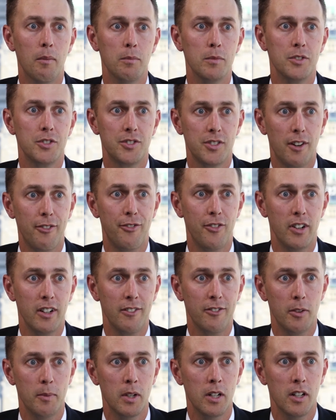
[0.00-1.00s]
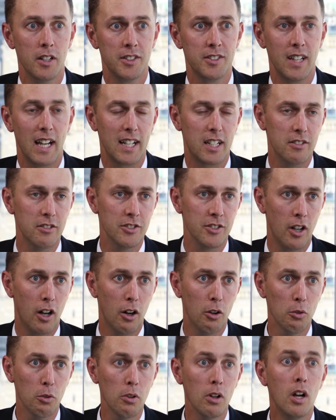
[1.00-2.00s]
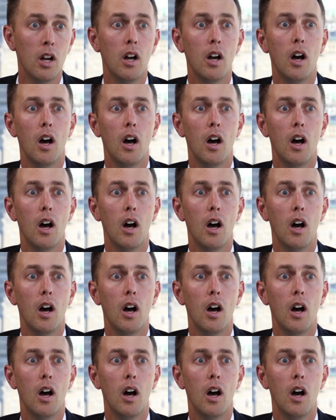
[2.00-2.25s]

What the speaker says: suffering from a sector as a whole.